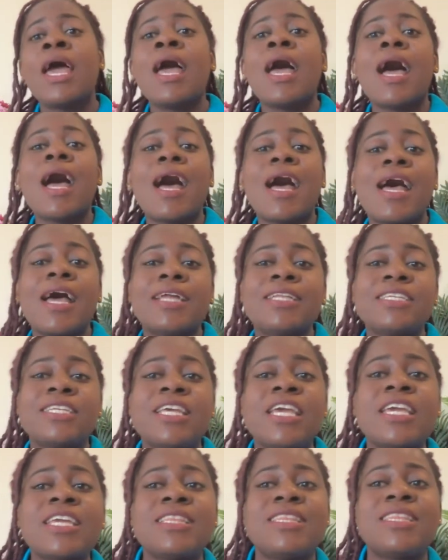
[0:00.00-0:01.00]
And
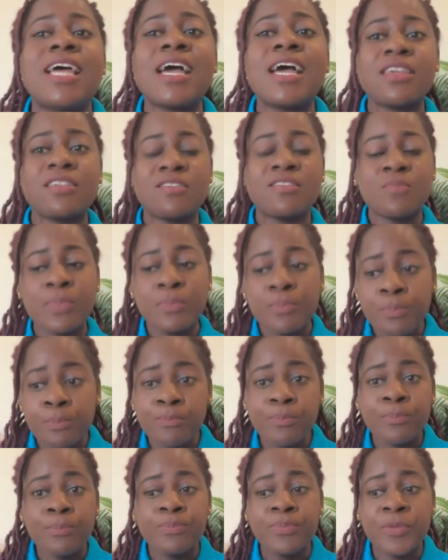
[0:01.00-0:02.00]
that is
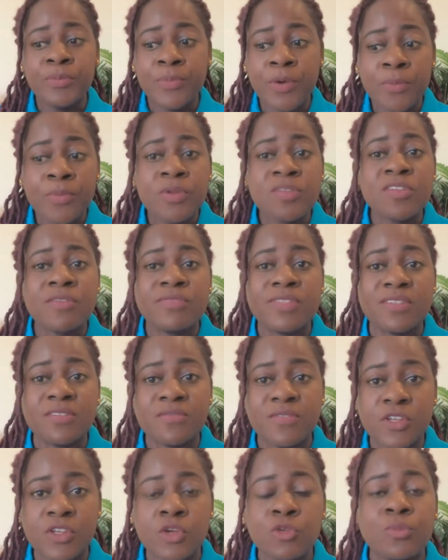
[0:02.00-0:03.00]
the purpose of this
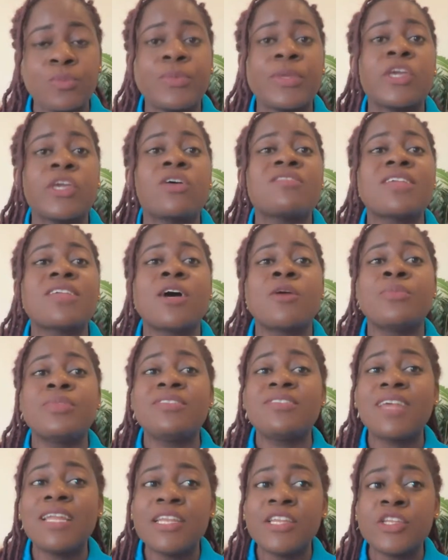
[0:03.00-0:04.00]
video, because I'll be
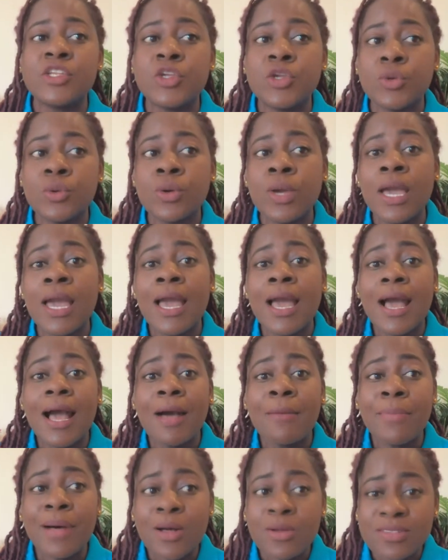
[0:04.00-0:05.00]
telling you
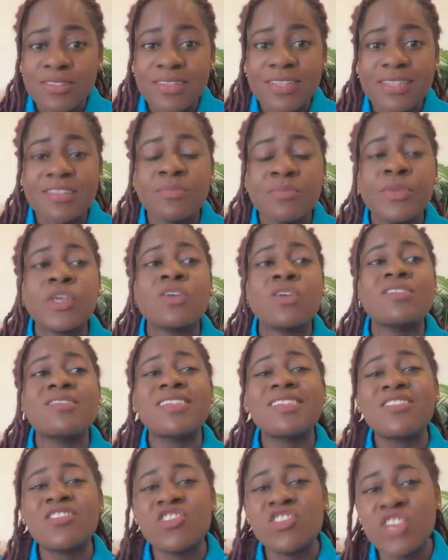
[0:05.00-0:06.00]
about it, because
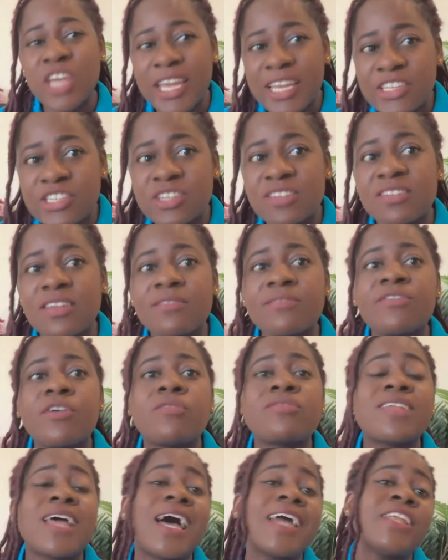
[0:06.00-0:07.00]
these changes
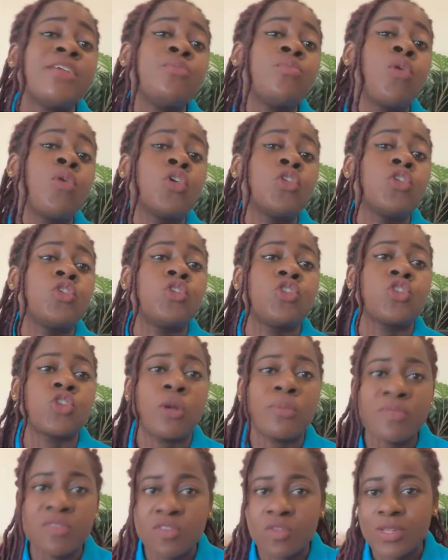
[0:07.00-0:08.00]
involves adding more
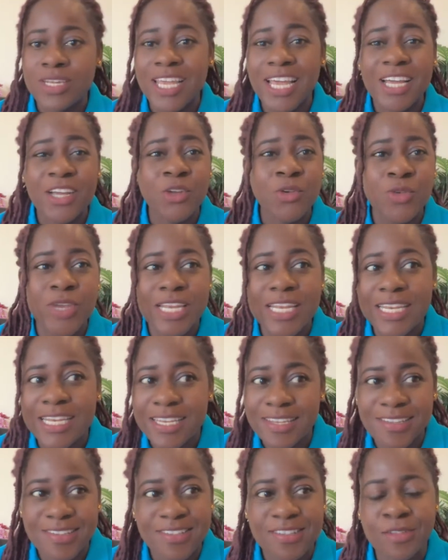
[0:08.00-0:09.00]
jobs to their green
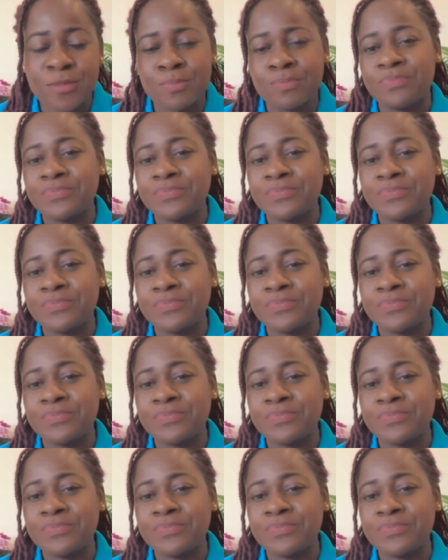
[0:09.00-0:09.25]
list.